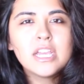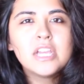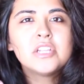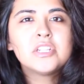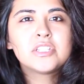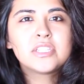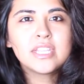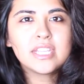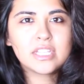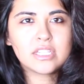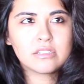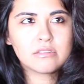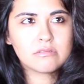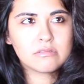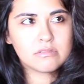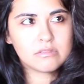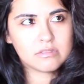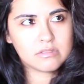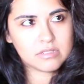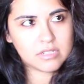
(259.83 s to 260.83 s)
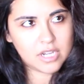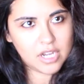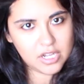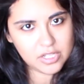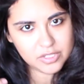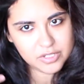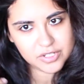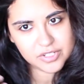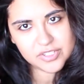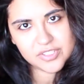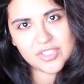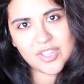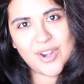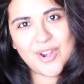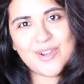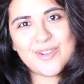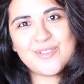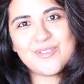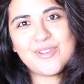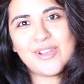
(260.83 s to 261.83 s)
Just like colors that
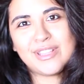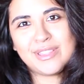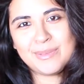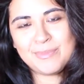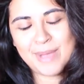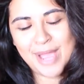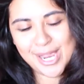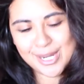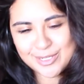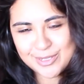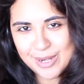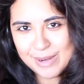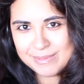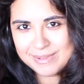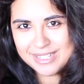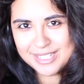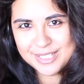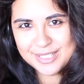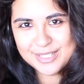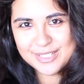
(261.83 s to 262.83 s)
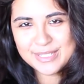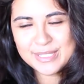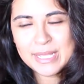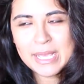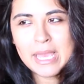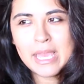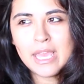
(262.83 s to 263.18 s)
are not the backdrop colors